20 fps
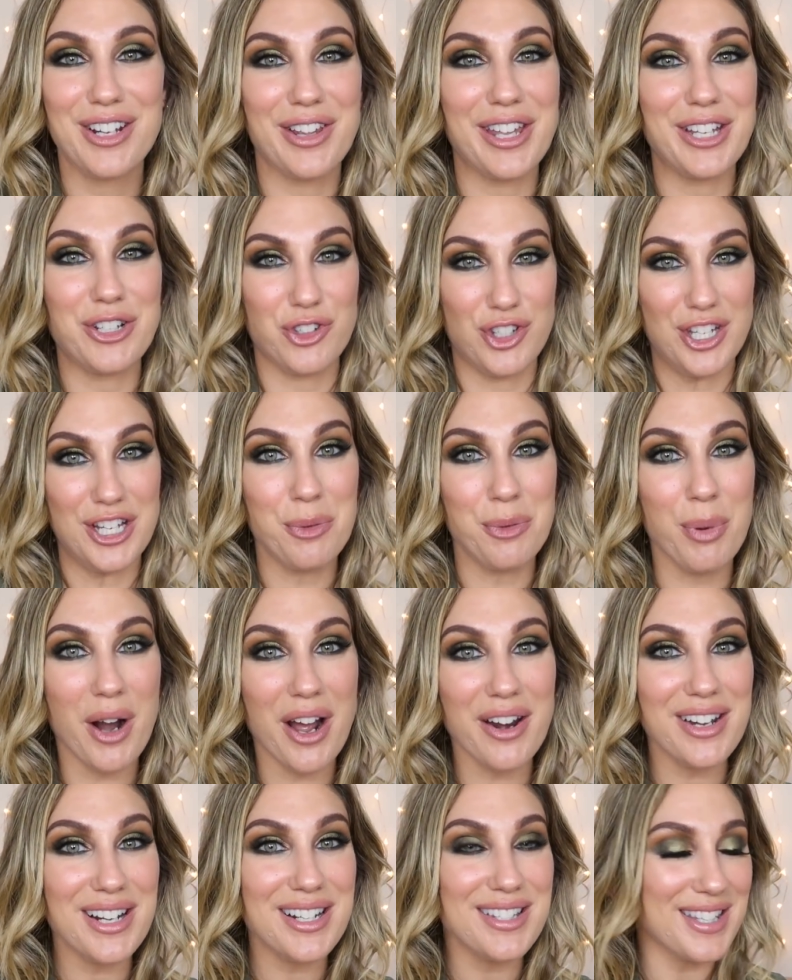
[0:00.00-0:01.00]
like cheek
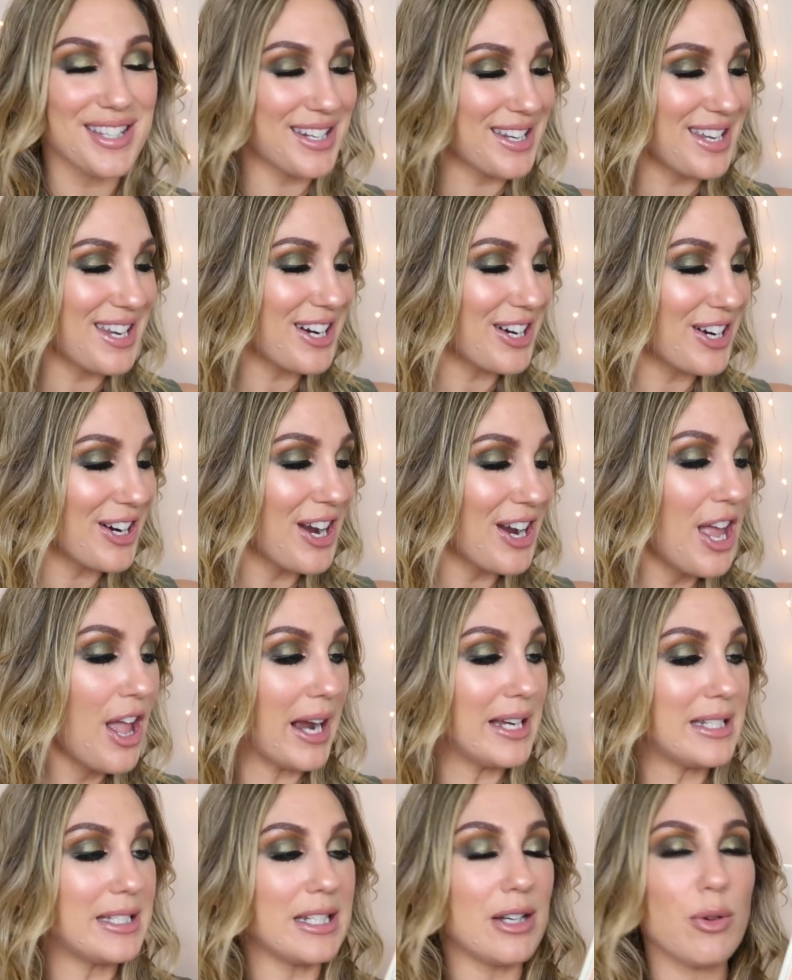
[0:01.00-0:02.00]
products in here,
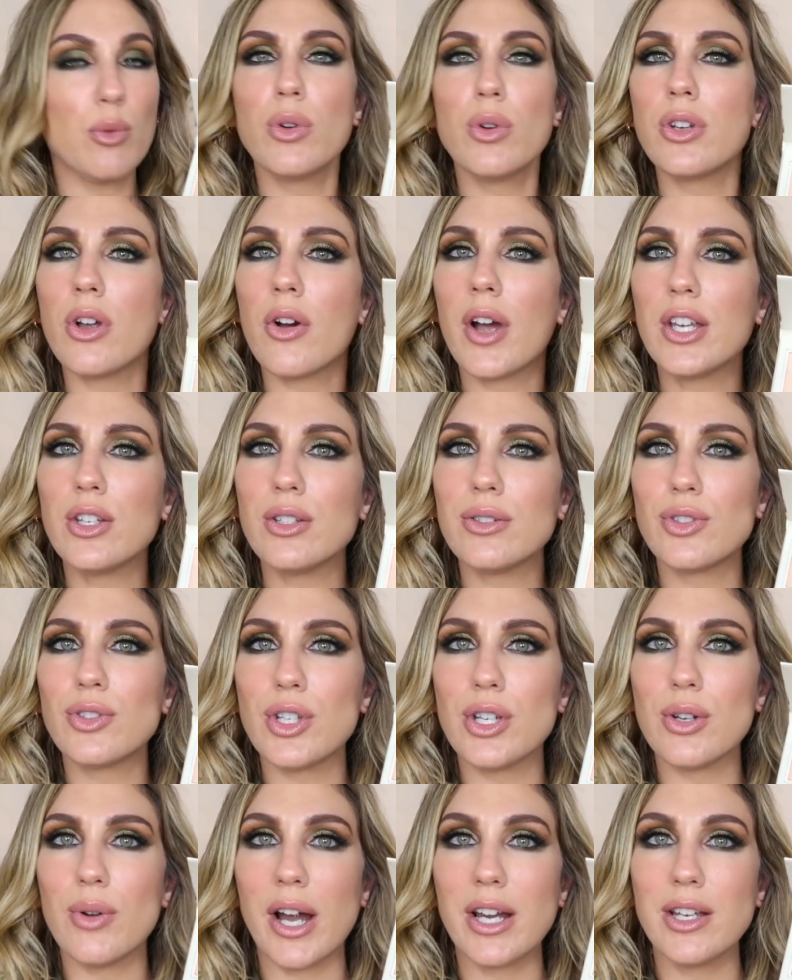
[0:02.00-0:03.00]
I did, well no, I used two.